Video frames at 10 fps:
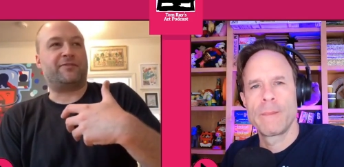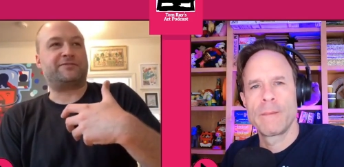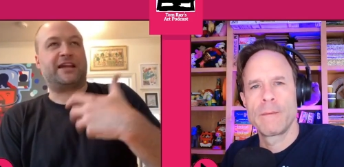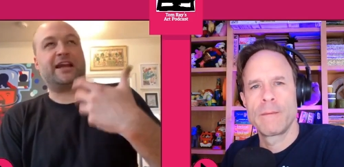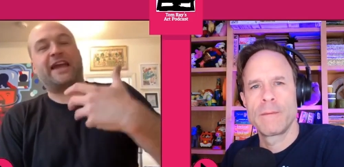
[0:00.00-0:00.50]
Speaker 1: I'm
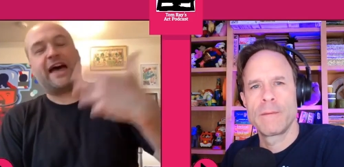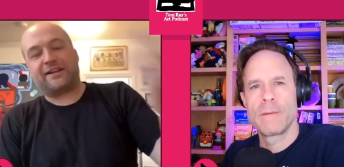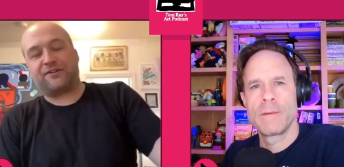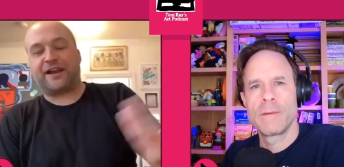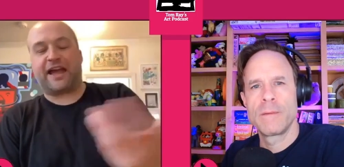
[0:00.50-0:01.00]
saying a
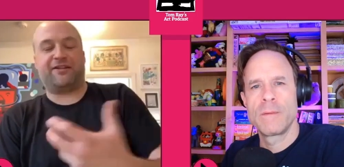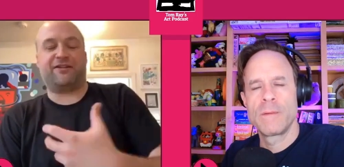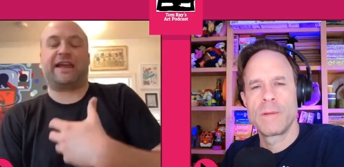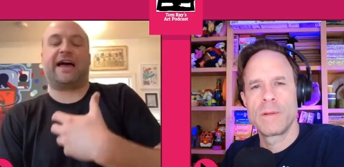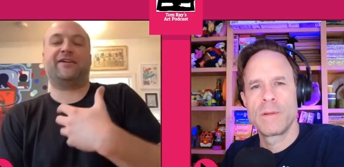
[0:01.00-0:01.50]
gallery,
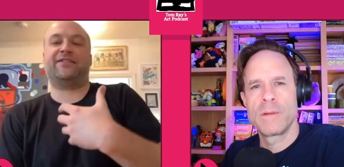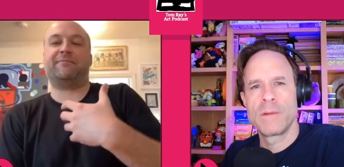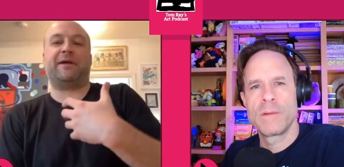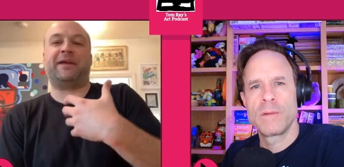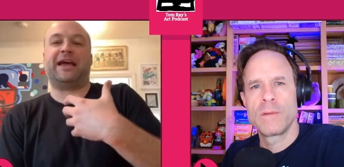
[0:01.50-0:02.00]
gallery, gallery that
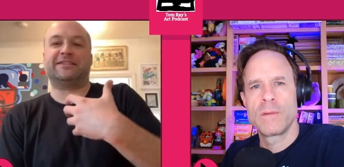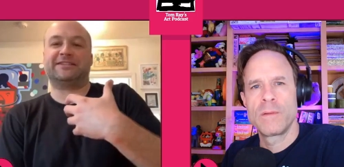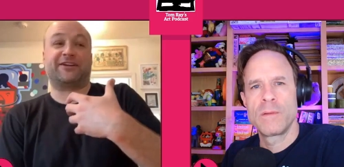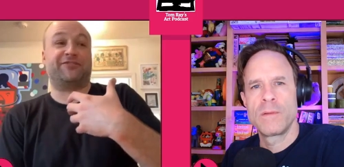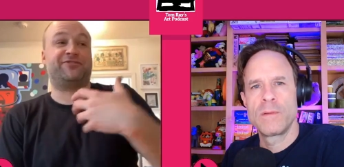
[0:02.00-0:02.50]
maybe has
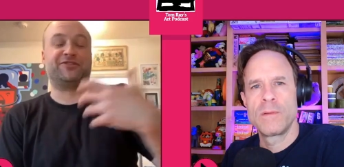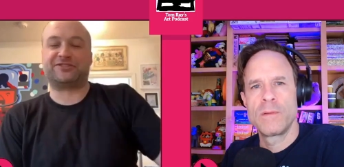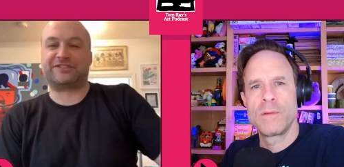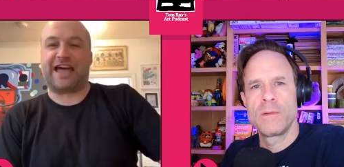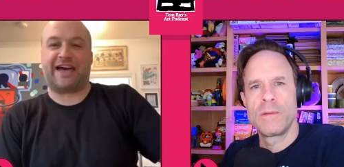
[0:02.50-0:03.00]
like a full
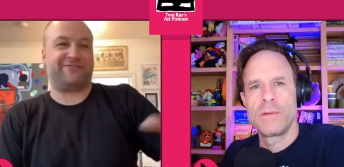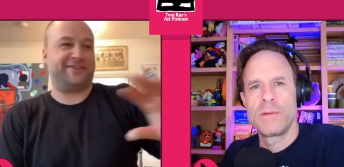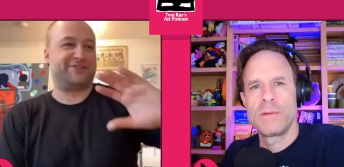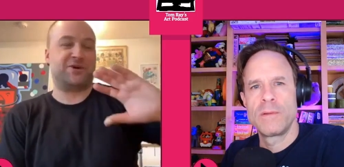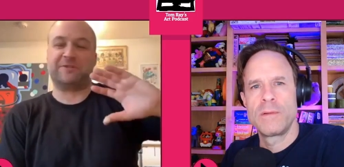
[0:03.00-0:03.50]
staff,
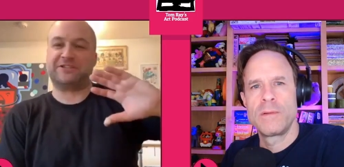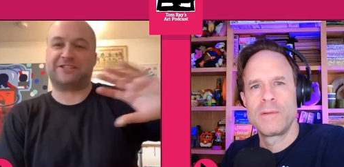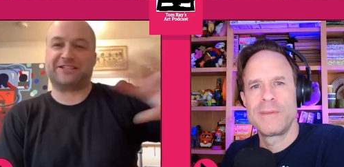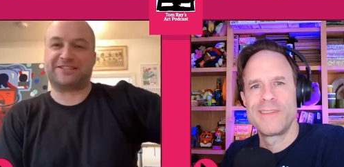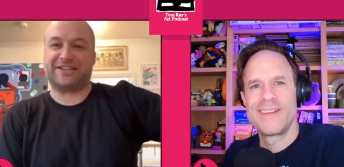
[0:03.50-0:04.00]
it's open
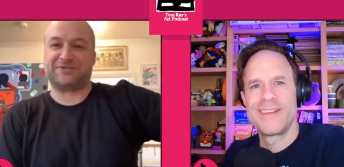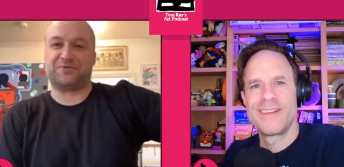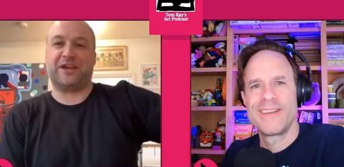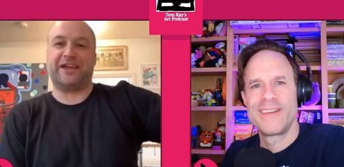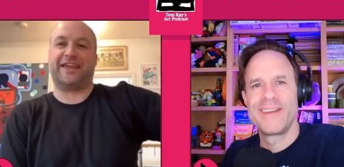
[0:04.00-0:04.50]
six days a
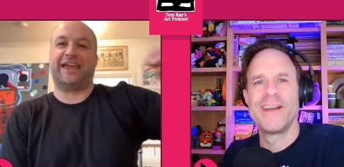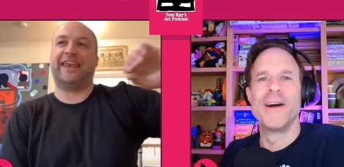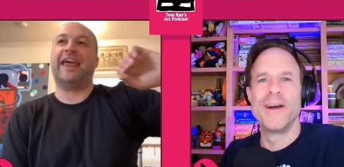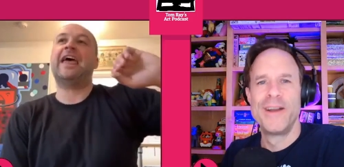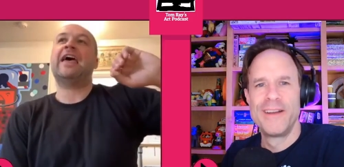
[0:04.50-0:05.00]
week,
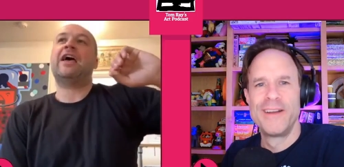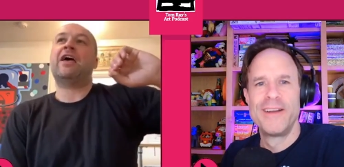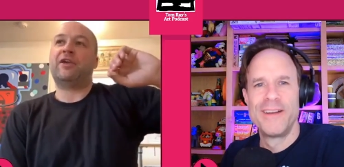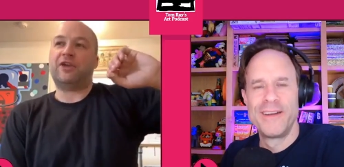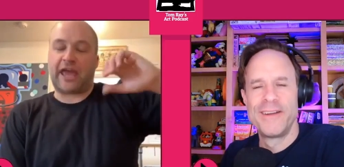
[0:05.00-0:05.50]
uh-huh.
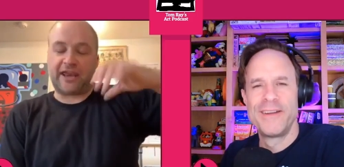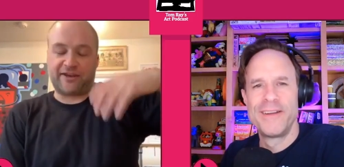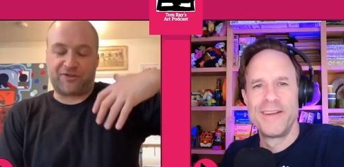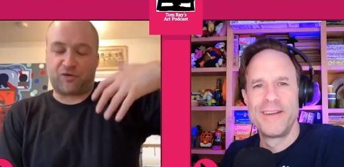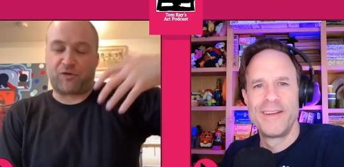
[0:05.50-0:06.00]
and, and
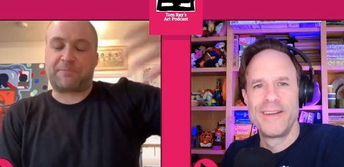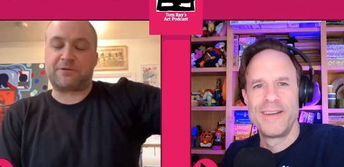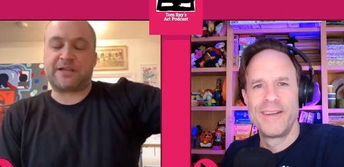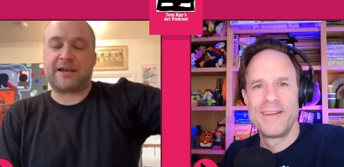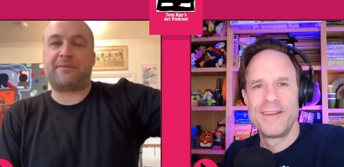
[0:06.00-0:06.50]
if you're
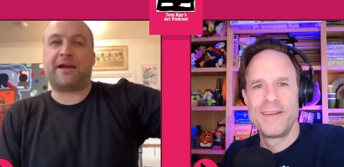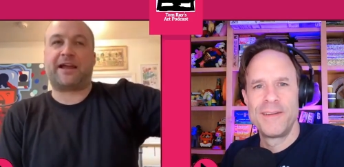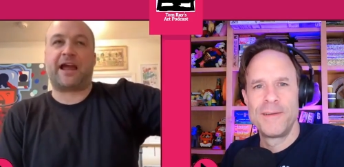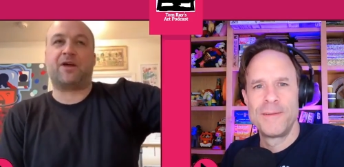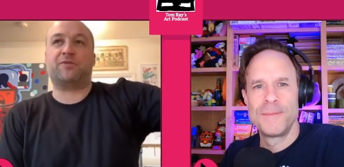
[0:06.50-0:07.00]
represented by a
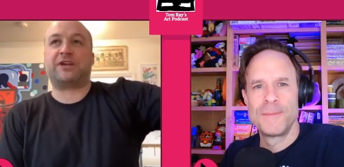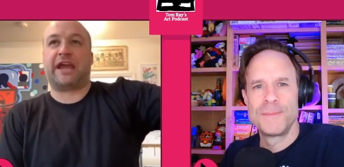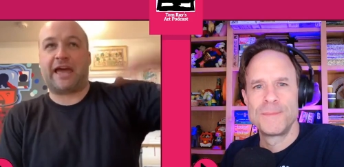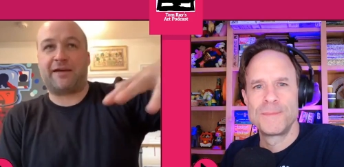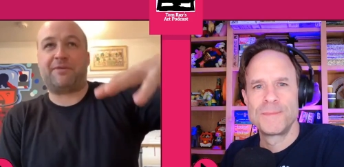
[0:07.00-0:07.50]
gallery, which I
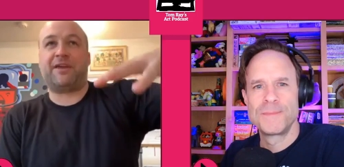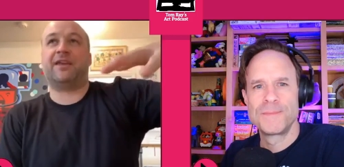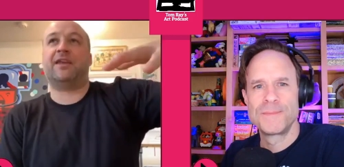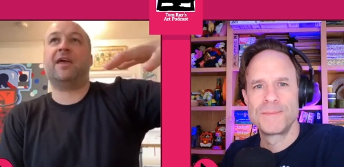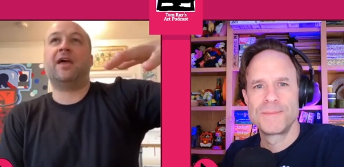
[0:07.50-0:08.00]
have
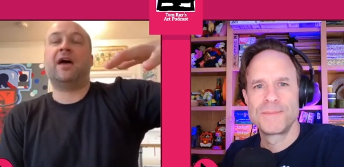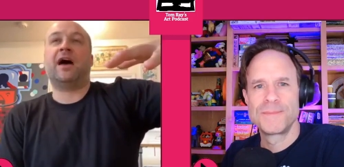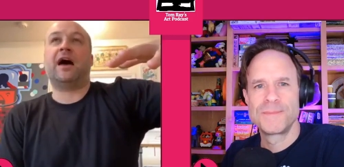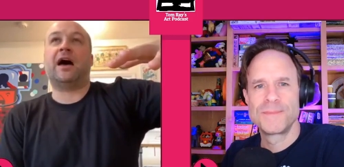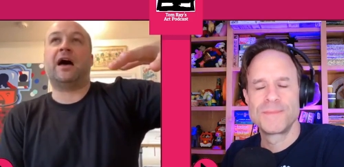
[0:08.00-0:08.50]
been,
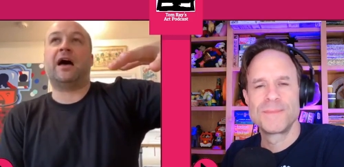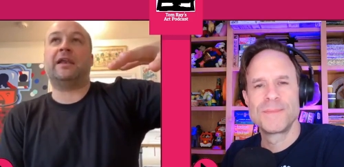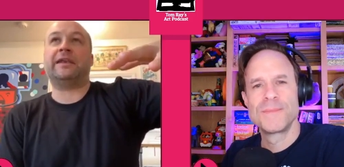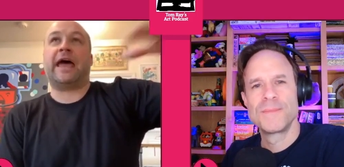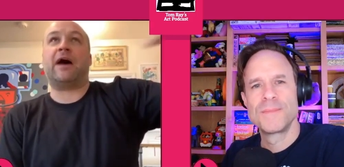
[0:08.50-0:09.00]
uh,
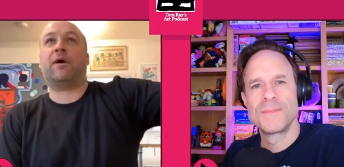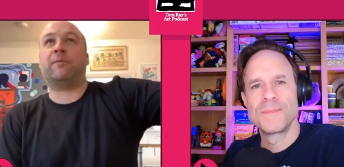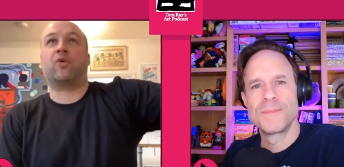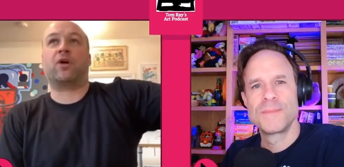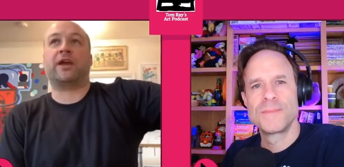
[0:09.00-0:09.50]
now
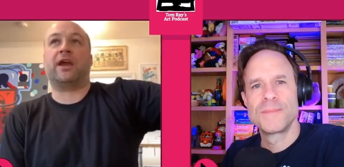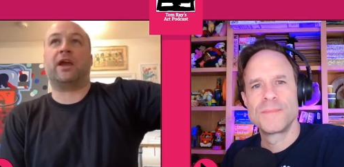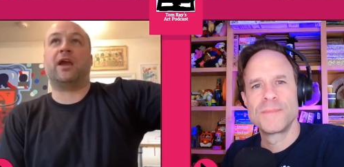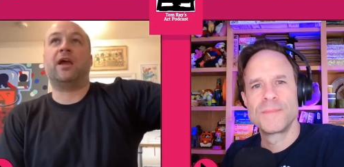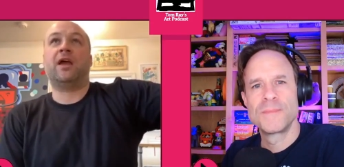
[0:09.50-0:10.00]
I'm
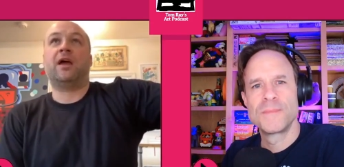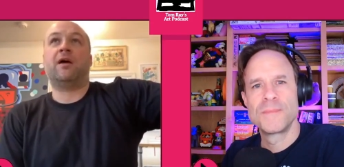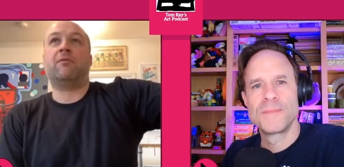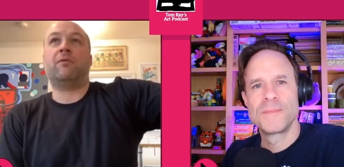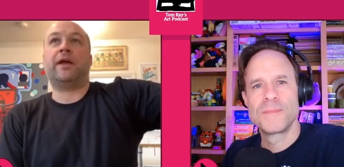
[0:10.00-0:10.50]
working
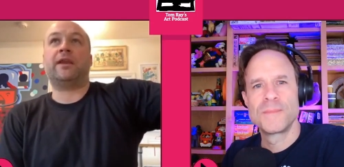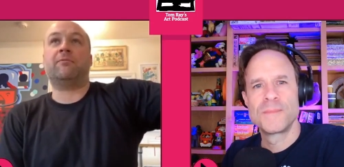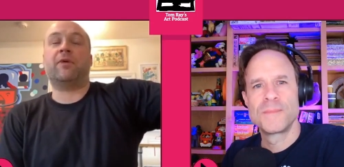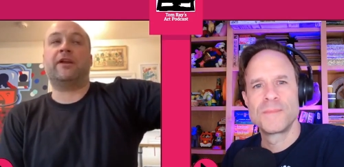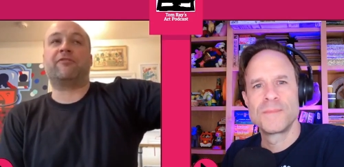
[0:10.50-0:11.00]
in
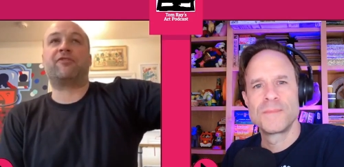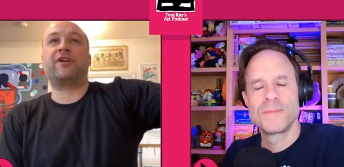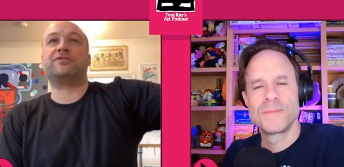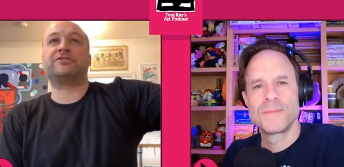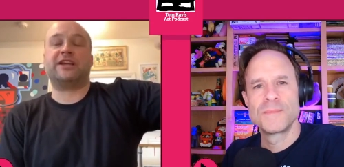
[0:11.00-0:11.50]
a in a
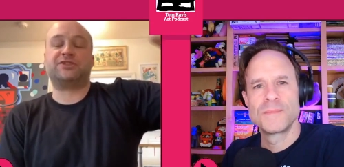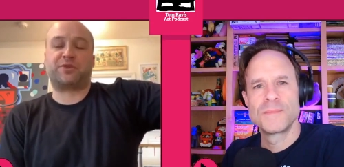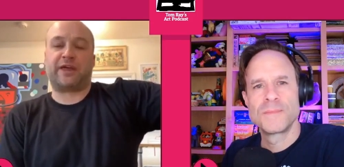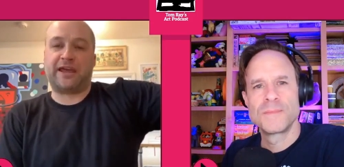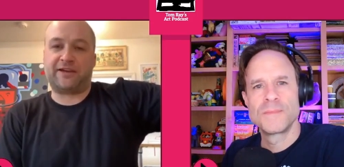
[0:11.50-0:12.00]
freer sense
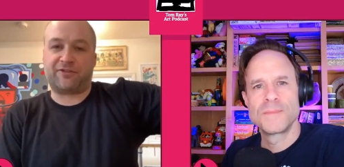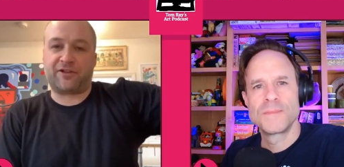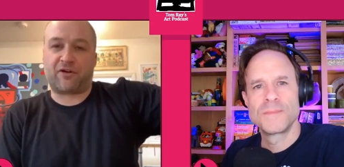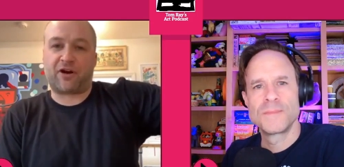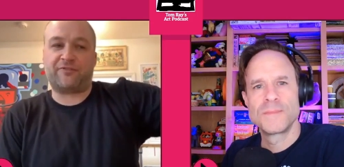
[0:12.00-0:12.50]
with a handful
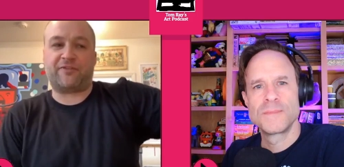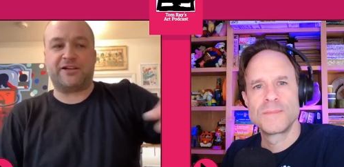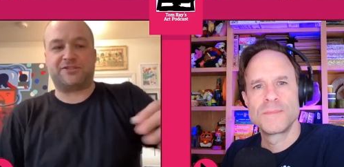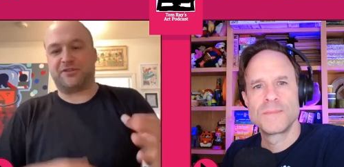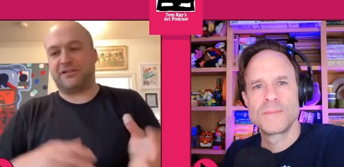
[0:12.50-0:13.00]
of art
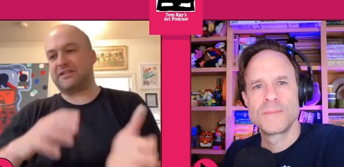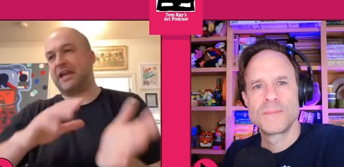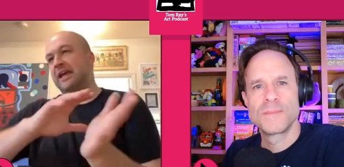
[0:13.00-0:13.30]
advisories